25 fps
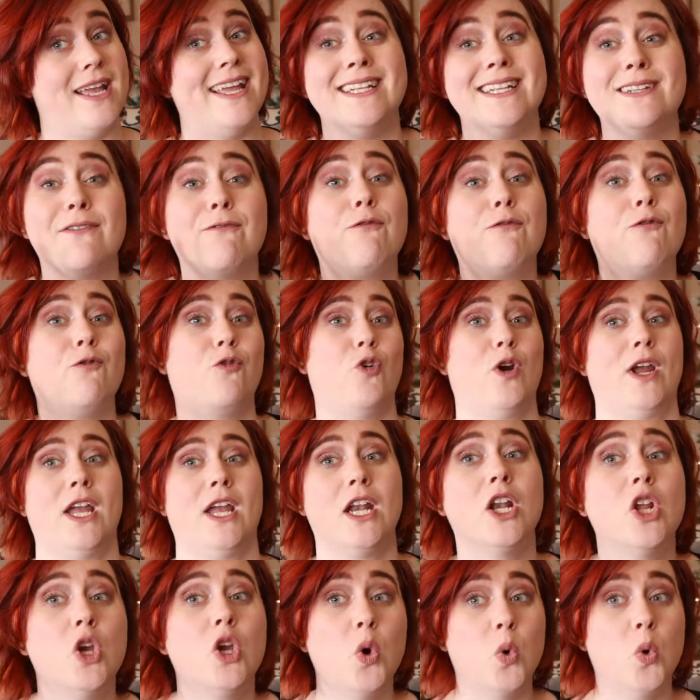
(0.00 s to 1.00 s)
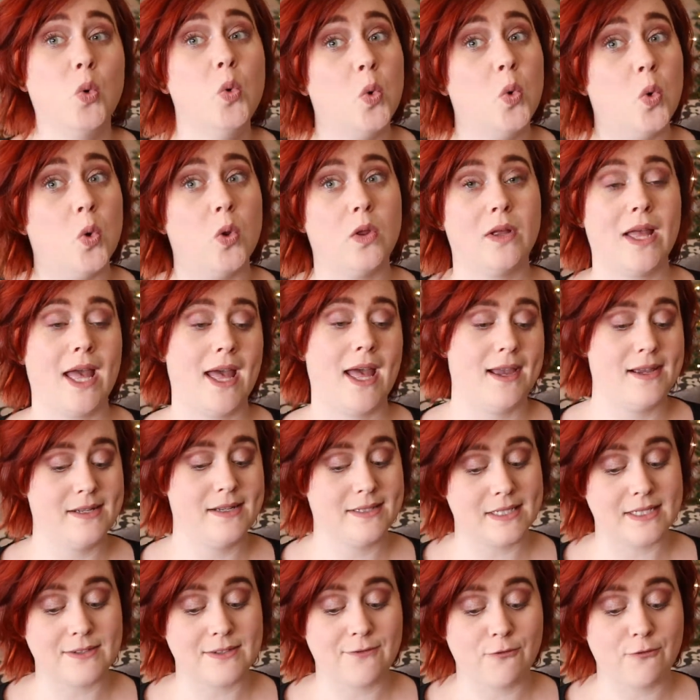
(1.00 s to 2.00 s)
It's freaking cool,
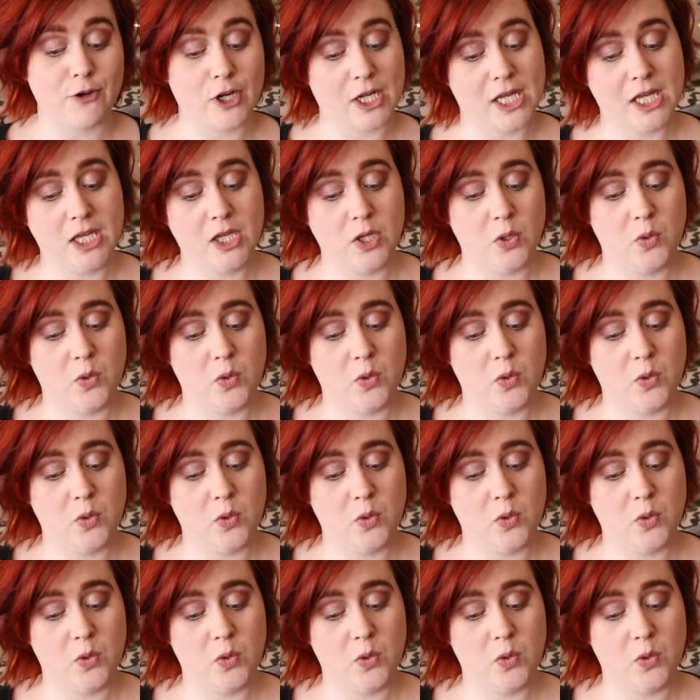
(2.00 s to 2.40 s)
guys. It's freaking